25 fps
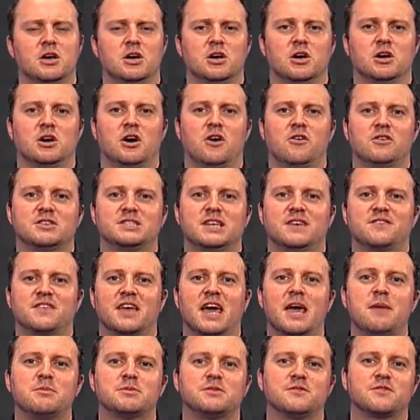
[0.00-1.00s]
I received
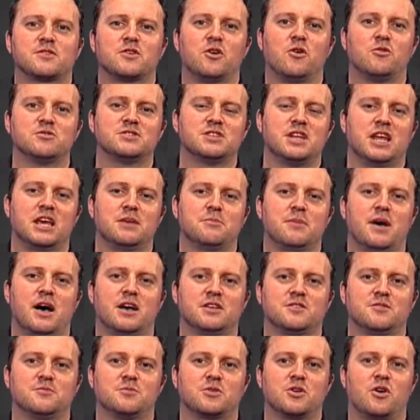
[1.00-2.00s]
heaps of calls and
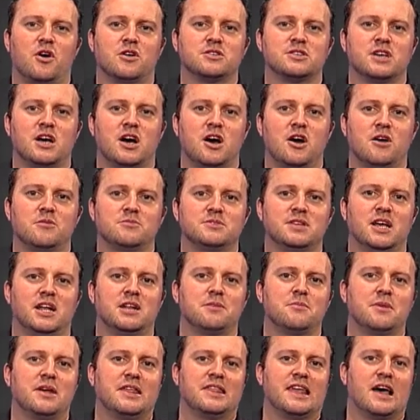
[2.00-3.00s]
emails from guys at home telling
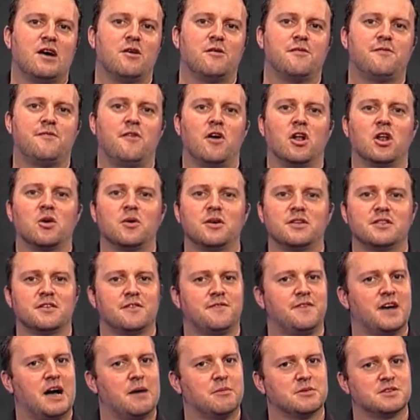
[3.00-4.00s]
me they were following the
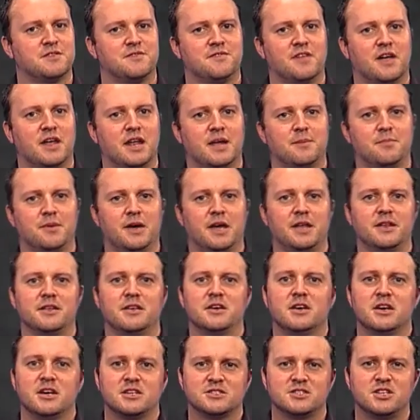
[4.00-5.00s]
Farmers Flutter bet.
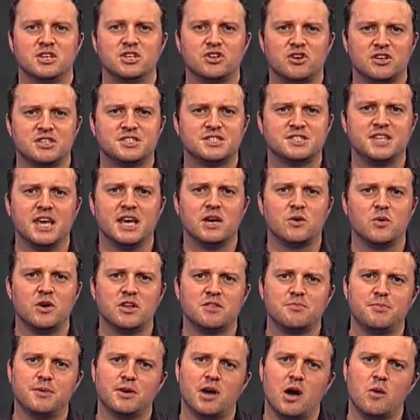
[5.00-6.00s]
So you guys stick
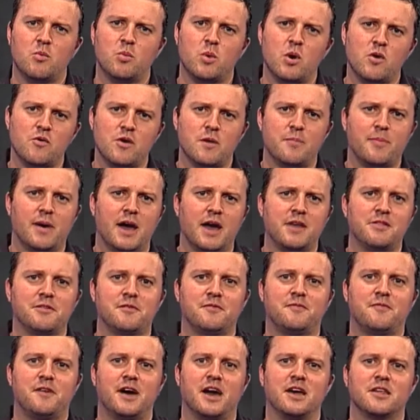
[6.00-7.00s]
with me. I will repay the
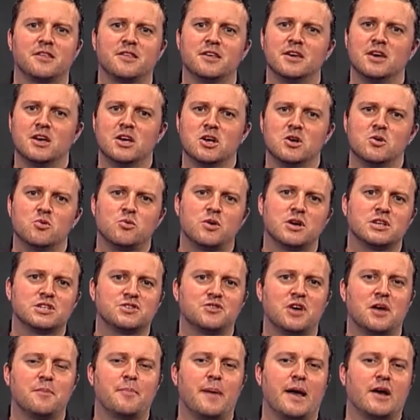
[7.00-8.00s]
faith. We're
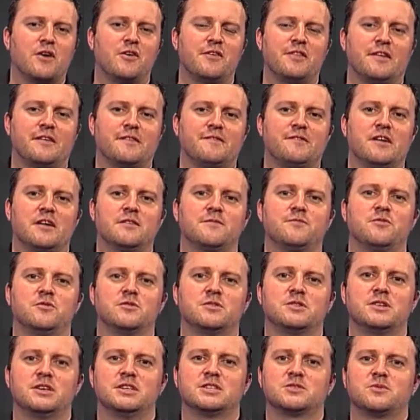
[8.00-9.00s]
straight back on the front
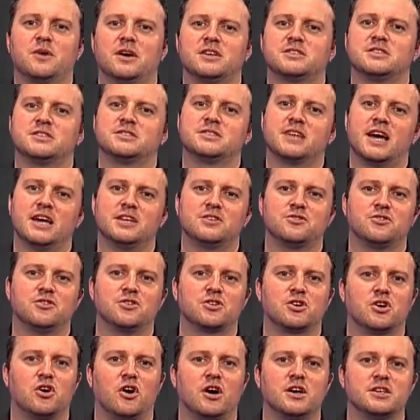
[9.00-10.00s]
foot this week, so stay true
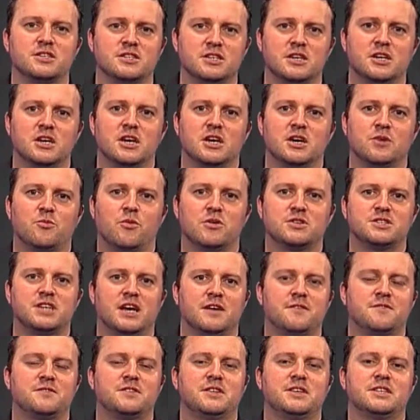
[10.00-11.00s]
guys and watch
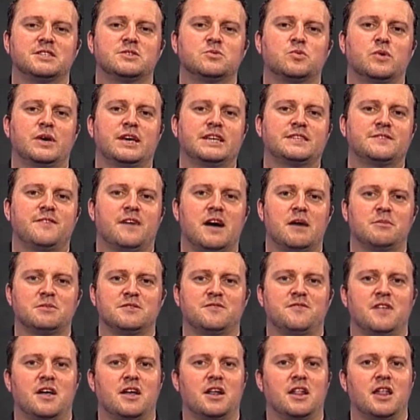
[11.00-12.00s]
out for this week's Farmers
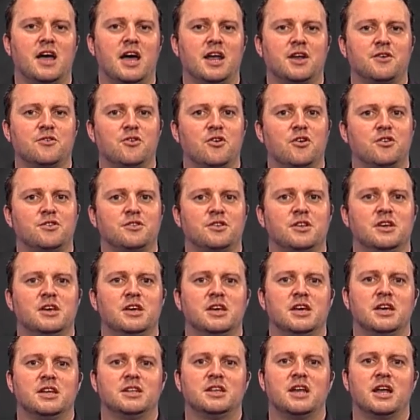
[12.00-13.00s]
Flutter later on.
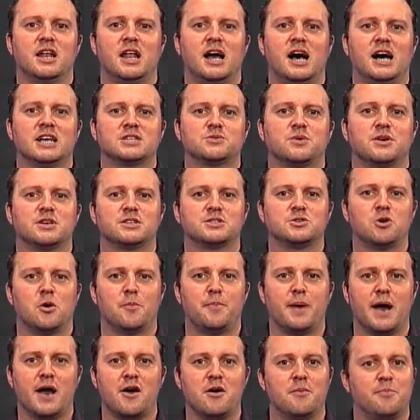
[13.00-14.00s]
Now last week saw
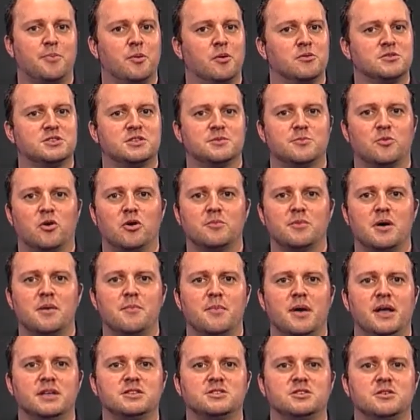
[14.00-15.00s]
Para build some more
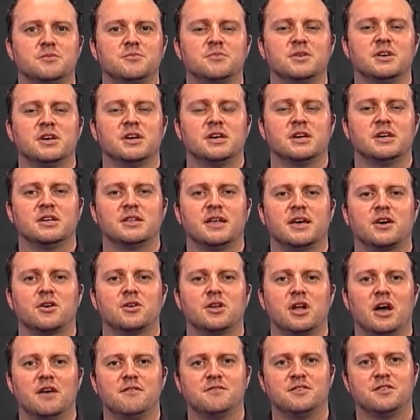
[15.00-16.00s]
momentum and they got
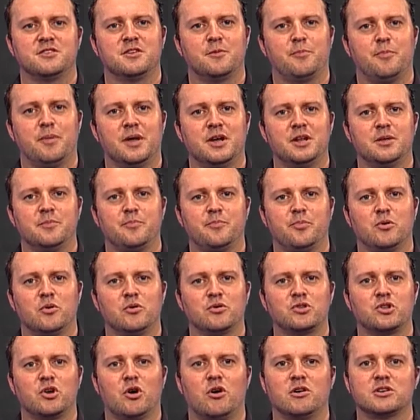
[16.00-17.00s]
over the depleted
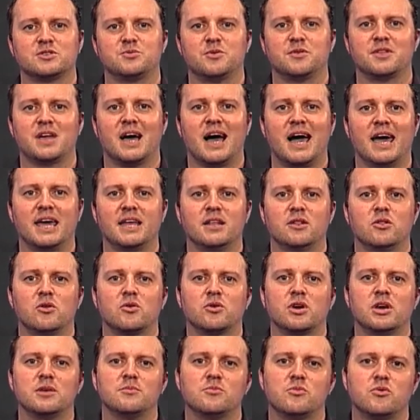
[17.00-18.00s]
Bulldogs with Hayne
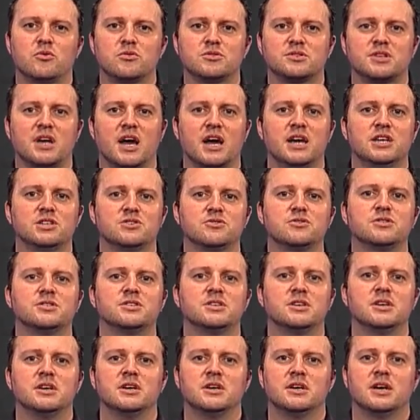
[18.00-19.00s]
looking more dangerous
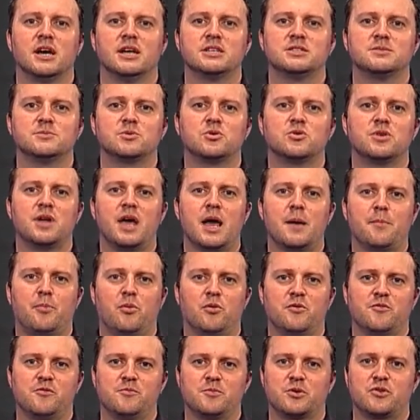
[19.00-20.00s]
and some good
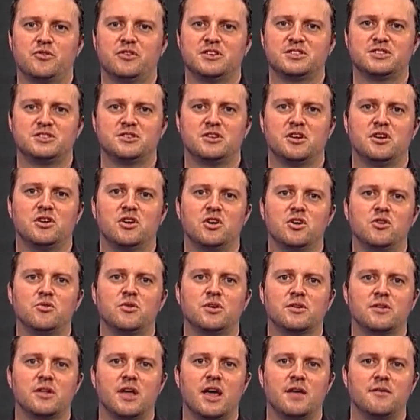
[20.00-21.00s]
output from Kristen Anu
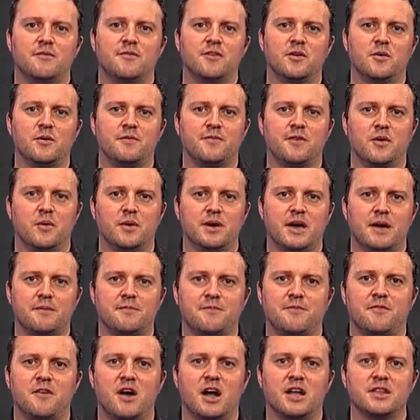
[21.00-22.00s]
and Philly up
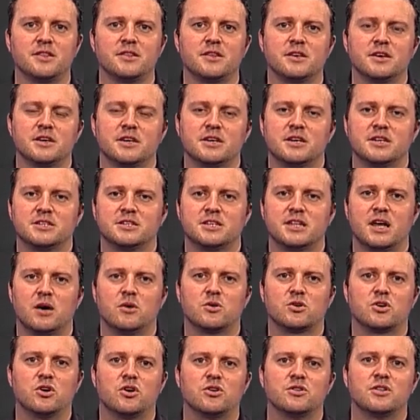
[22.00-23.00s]
front, so they were
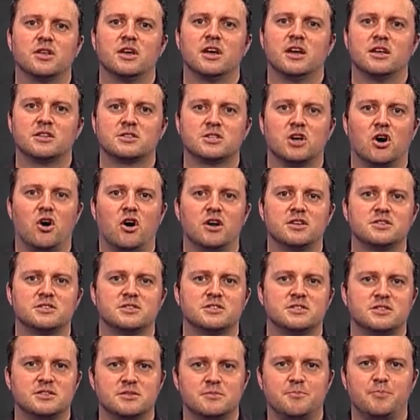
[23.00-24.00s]
good.
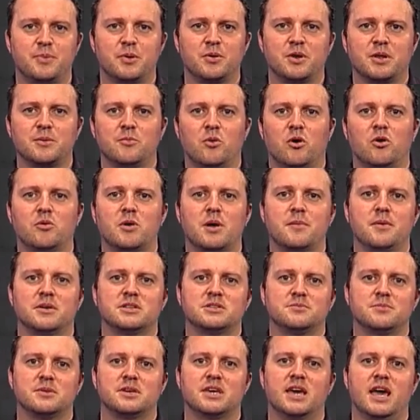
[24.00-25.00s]
Titans building more
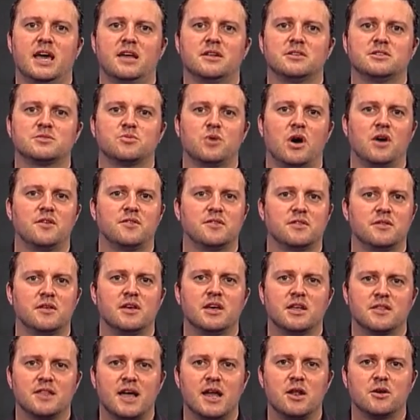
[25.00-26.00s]
momentum again as well.
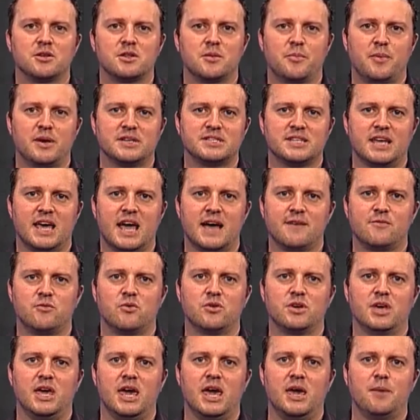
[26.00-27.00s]
They look the best they have all
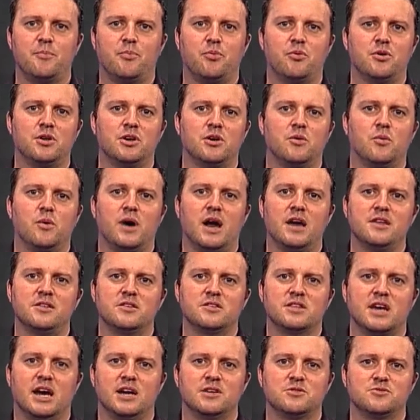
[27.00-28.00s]
year, putting away the
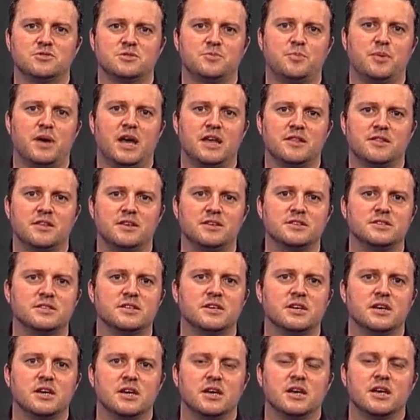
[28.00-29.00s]
dangerous Panthers,
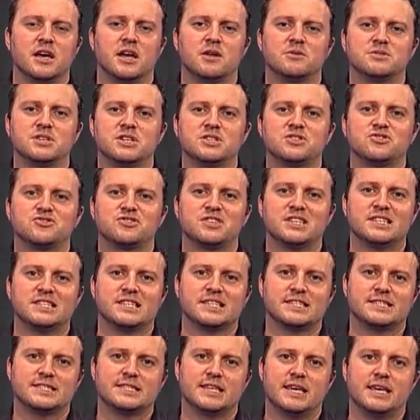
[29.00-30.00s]
and it was interesting to
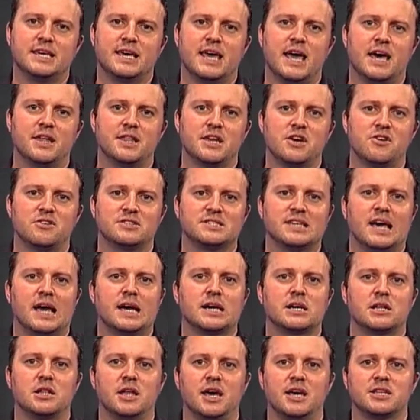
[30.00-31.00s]
see how their
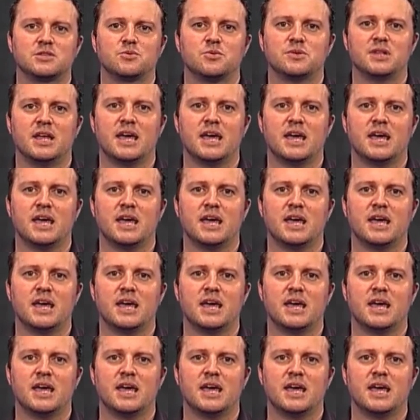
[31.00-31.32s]
attack clicked when they